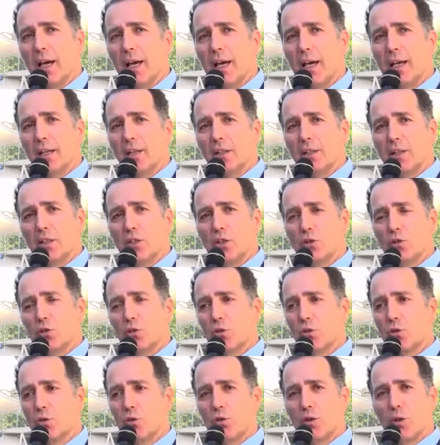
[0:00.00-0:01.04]
In addition
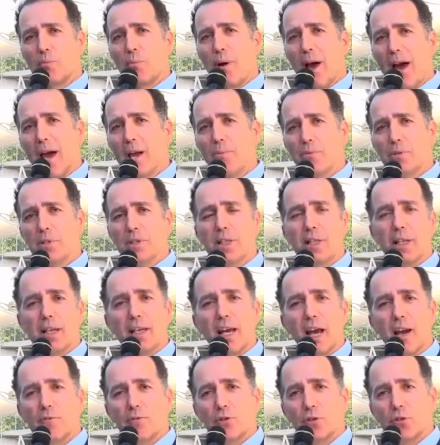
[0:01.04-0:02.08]
to the papers that he
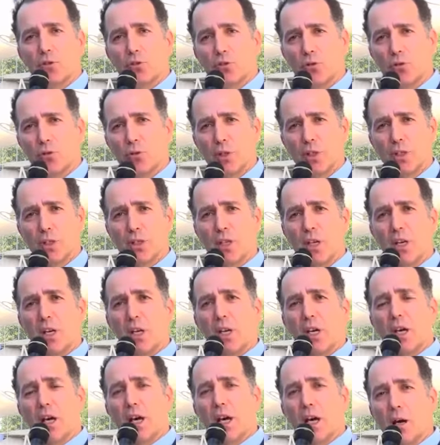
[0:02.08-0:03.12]
covers through this
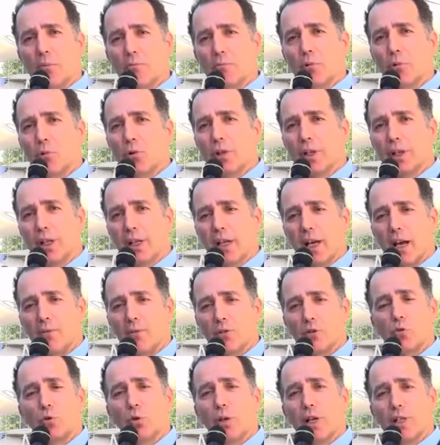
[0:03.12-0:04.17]
booklet, he
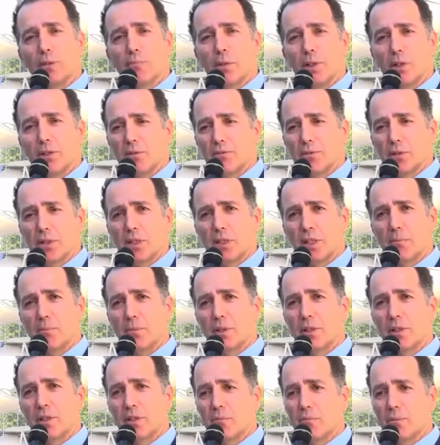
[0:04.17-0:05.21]
covers all aspects of
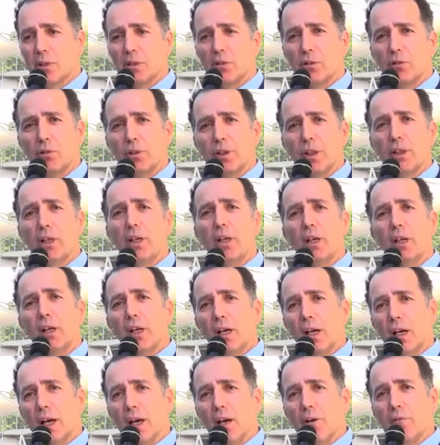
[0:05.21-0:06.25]
astigmatism, including
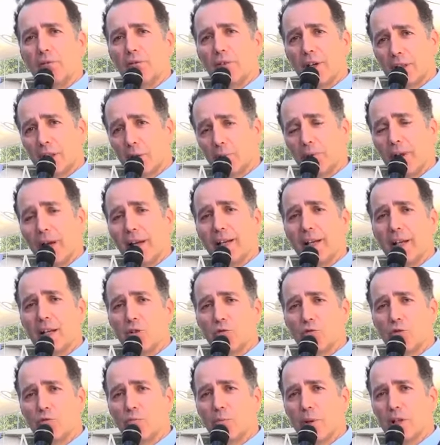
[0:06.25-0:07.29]
vector planning,
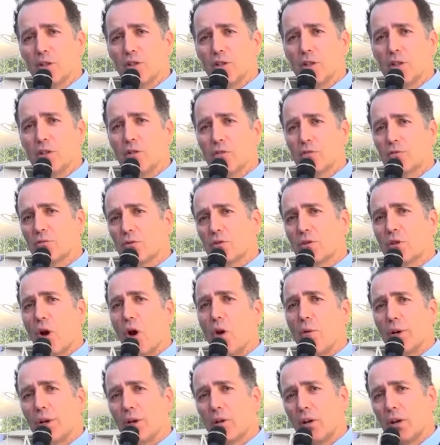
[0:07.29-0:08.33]
as we've mentioned,
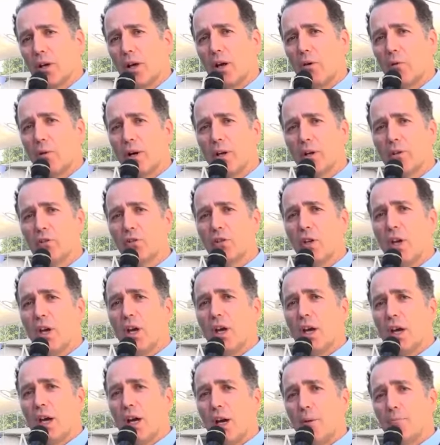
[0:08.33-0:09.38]
toric IOLs,
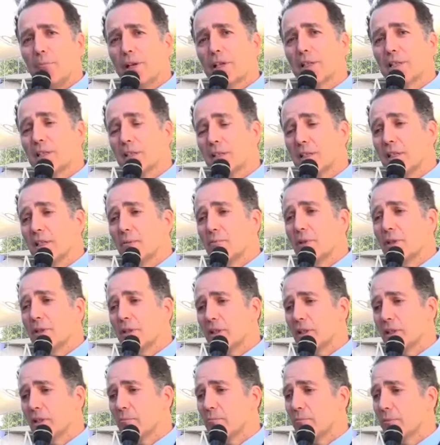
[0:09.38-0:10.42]
mixed
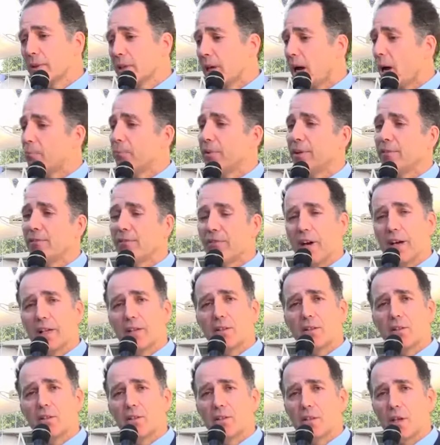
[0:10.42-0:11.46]
astigmatism, coupling
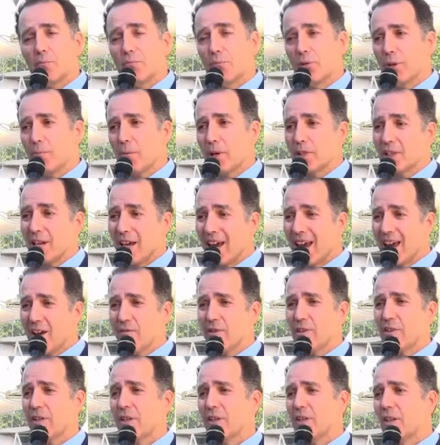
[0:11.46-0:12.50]
factors, so pretty much
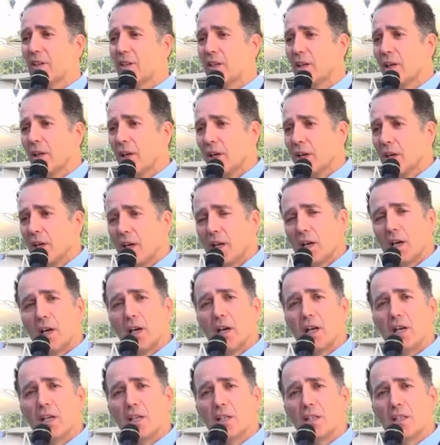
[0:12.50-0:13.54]
everything that
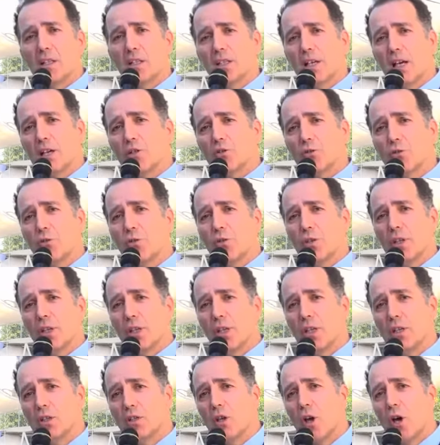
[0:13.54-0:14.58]
he's discussed through the
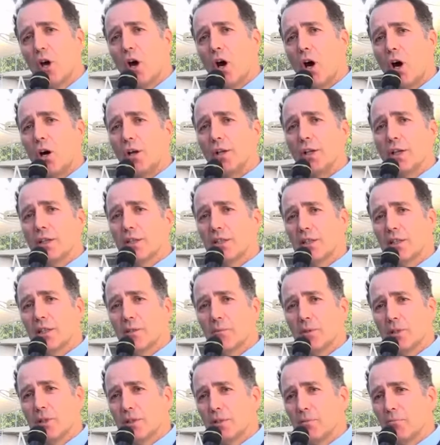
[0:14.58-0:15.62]
years on
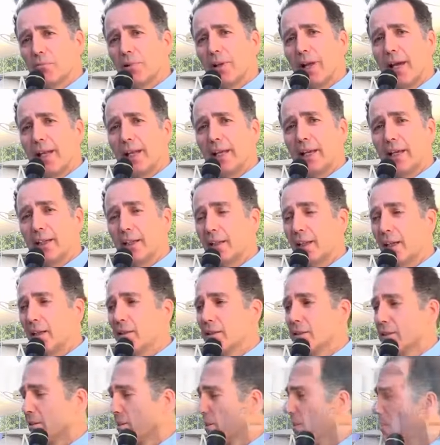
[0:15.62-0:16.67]
astigmatism planning and
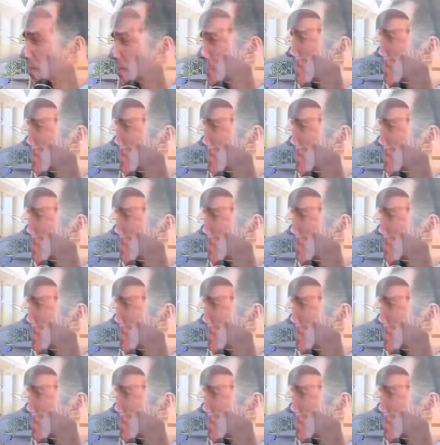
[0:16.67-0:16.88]
analysis.